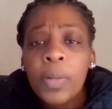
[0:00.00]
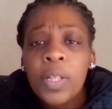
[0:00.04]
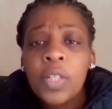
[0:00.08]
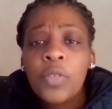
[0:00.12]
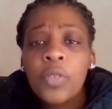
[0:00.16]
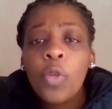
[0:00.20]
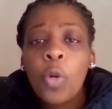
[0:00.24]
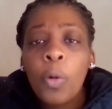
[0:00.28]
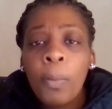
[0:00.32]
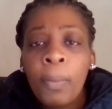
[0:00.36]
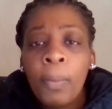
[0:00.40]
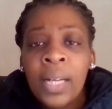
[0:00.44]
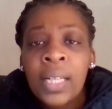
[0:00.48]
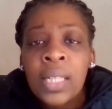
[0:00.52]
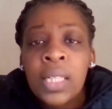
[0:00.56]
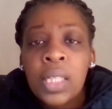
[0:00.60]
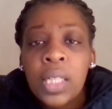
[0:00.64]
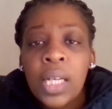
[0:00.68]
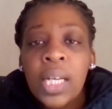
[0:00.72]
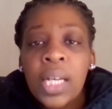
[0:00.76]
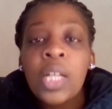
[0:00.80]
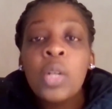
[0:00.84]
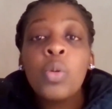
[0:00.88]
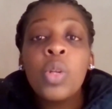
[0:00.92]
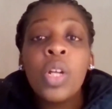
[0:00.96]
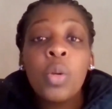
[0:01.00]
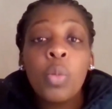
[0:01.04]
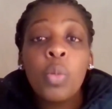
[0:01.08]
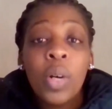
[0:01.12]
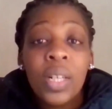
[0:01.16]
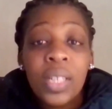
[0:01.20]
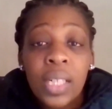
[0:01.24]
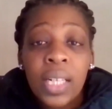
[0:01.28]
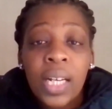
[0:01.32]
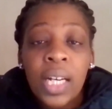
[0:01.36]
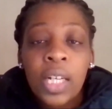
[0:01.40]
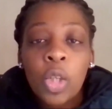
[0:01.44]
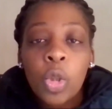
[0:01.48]
It's 4 months. And then what
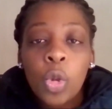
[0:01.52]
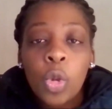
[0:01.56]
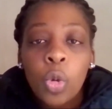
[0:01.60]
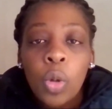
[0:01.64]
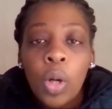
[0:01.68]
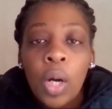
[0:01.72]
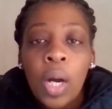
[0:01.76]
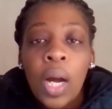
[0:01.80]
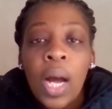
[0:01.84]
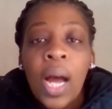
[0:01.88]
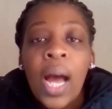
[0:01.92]
did I do?